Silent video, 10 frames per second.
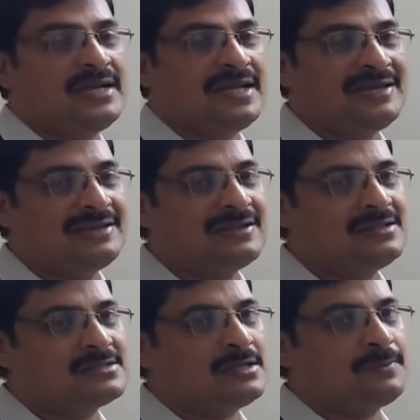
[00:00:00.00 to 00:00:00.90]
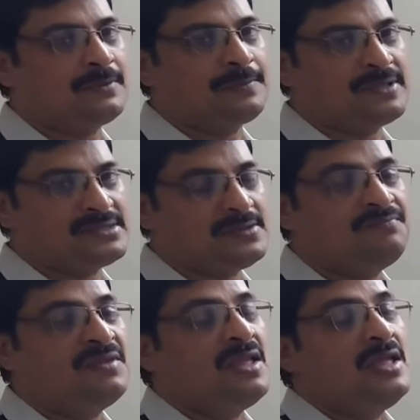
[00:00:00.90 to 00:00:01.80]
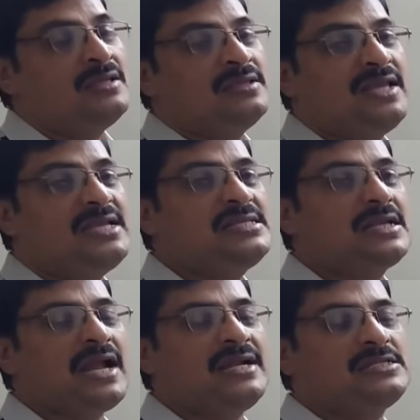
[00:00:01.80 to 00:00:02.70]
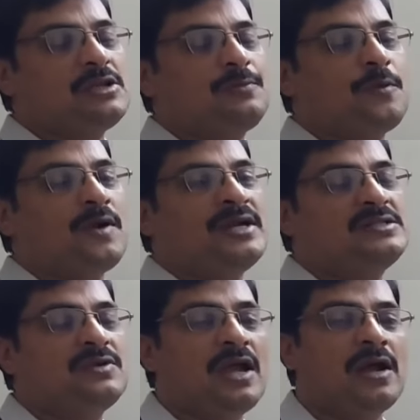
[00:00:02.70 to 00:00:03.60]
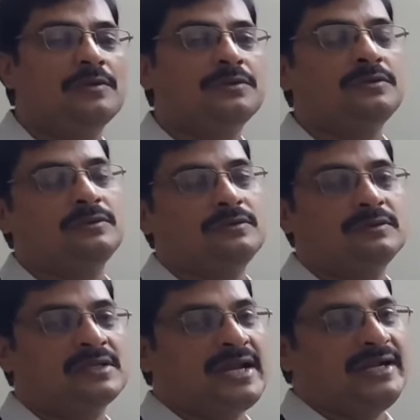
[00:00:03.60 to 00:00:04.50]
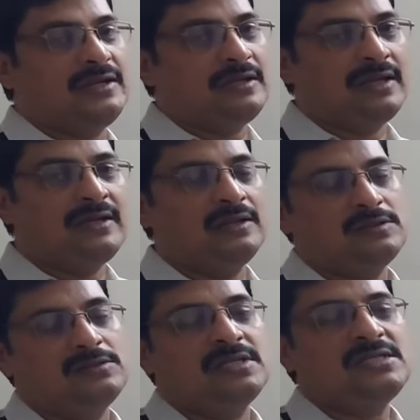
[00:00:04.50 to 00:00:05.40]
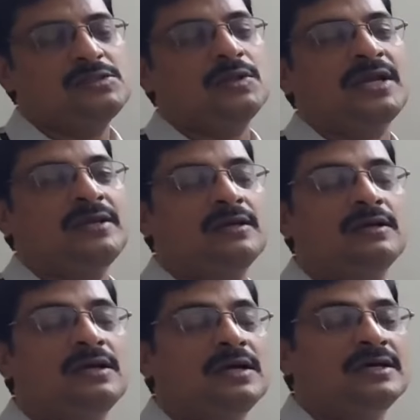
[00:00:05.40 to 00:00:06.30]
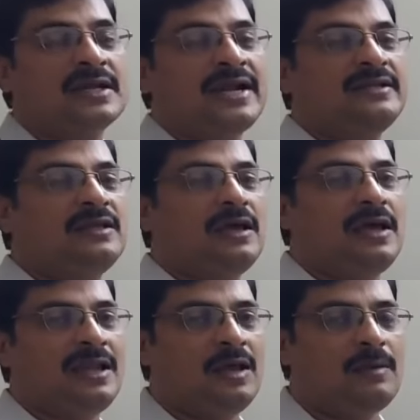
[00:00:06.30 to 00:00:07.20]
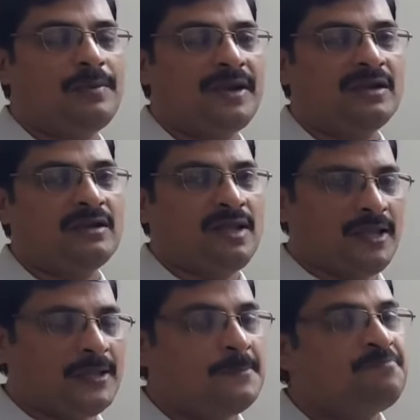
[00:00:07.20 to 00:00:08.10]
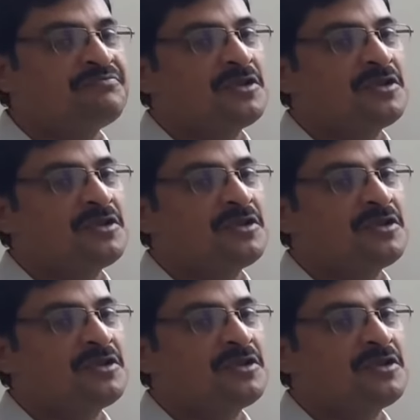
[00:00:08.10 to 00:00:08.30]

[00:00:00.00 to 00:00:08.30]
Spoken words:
and agricultural purpose. These kinds of points we have to write in it. Just you can write the elaborately